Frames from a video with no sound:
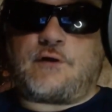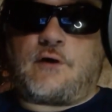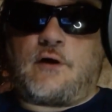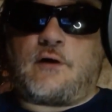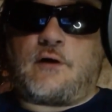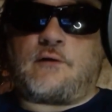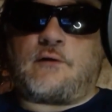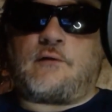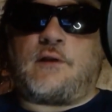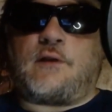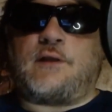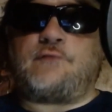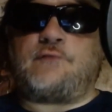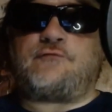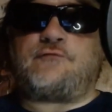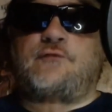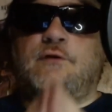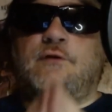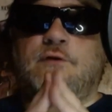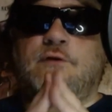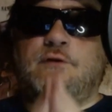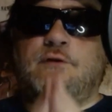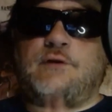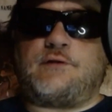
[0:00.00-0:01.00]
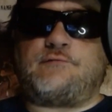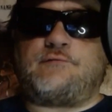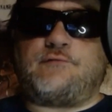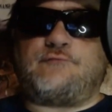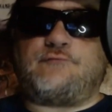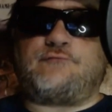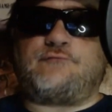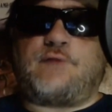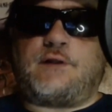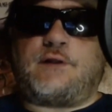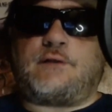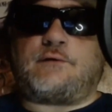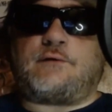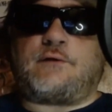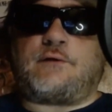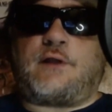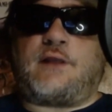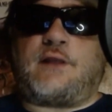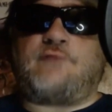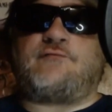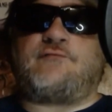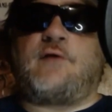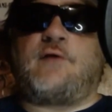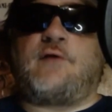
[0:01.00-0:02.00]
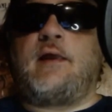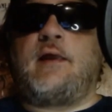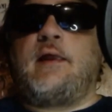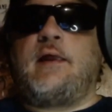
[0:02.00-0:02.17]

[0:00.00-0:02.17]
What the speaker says: car life, living van life.